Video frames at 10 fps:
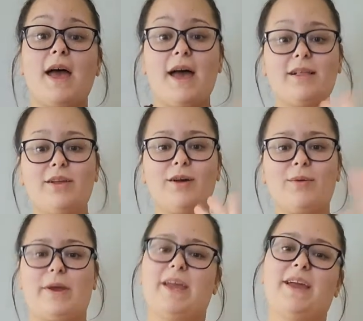
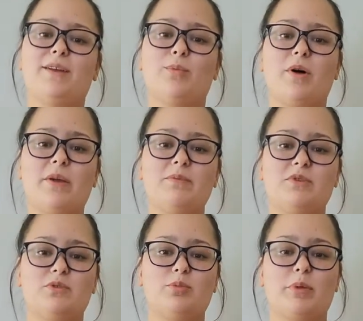Hello, and
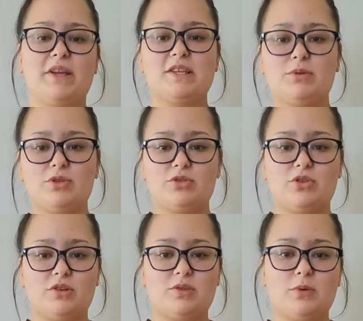welcome to Planting with Your
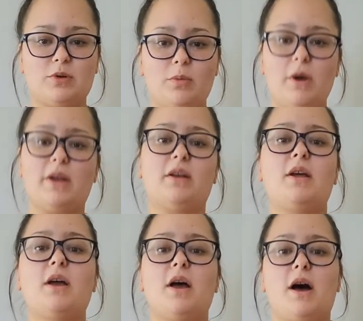Students 101.
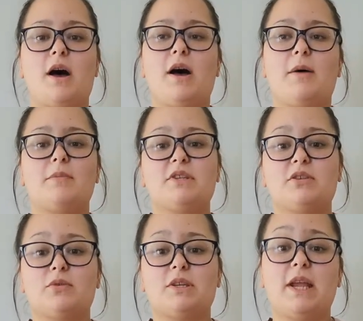
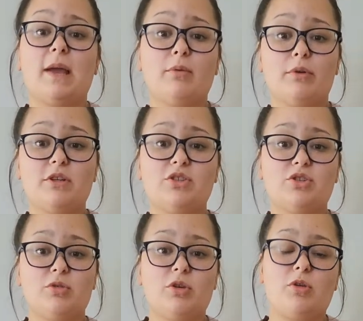So today I'm going to
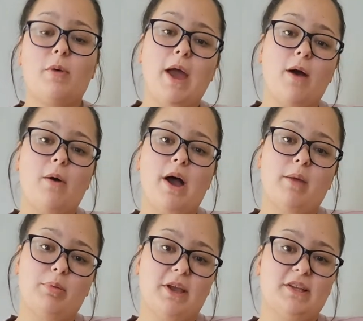show you how
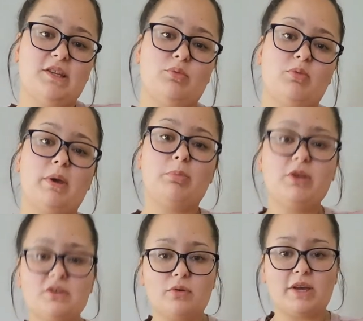I planted with my
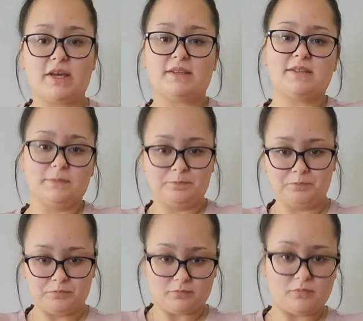preschool kids.
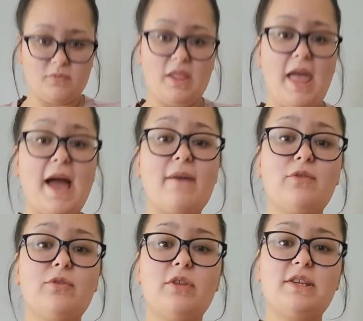
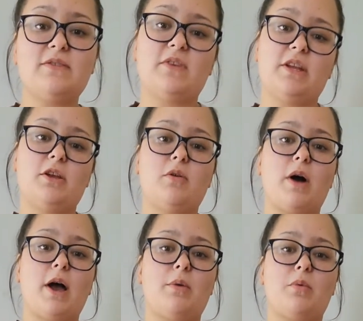After this
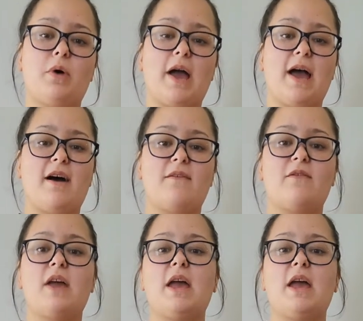video, I will have